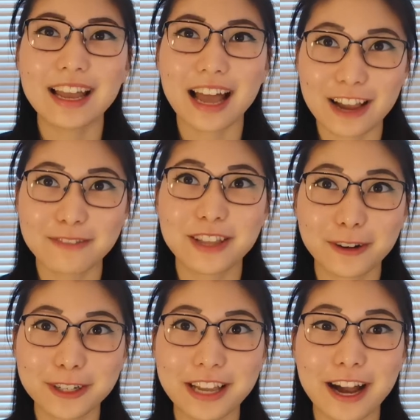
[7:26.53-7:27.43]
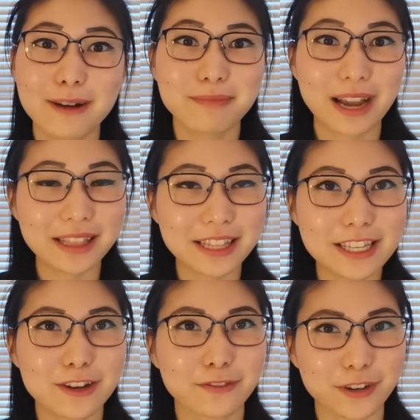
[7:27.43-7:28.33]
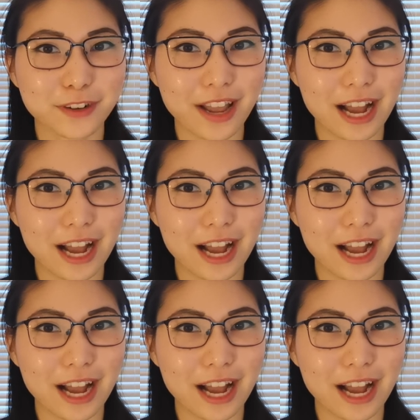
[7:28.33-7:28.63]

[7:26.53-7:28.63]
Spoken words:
have narrowed down my list of favorite